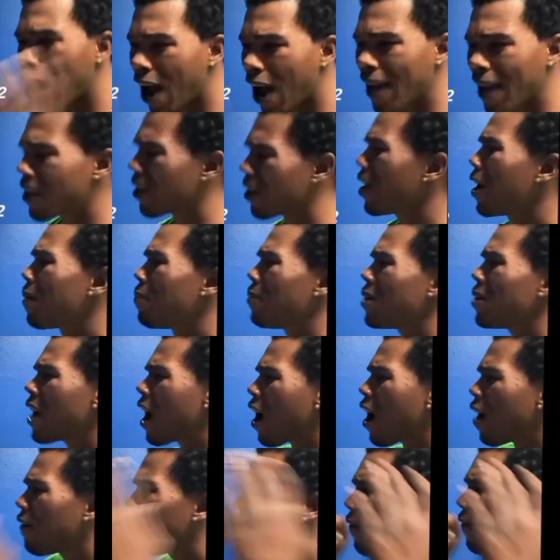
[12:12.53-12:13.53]
try. Me
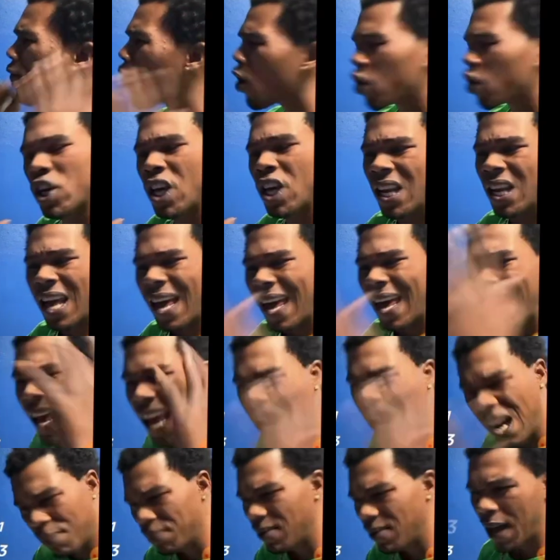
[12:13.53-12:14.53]
now
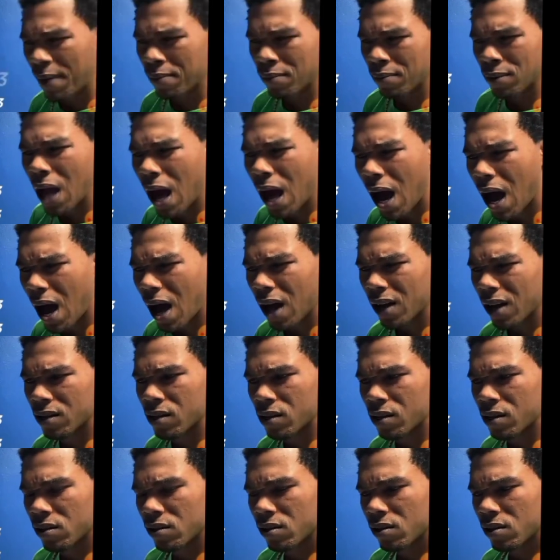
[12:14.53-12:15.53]
help them
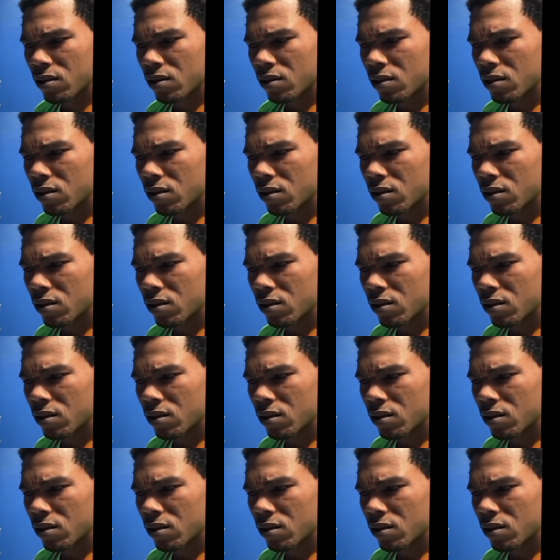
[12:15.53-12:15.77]
dog.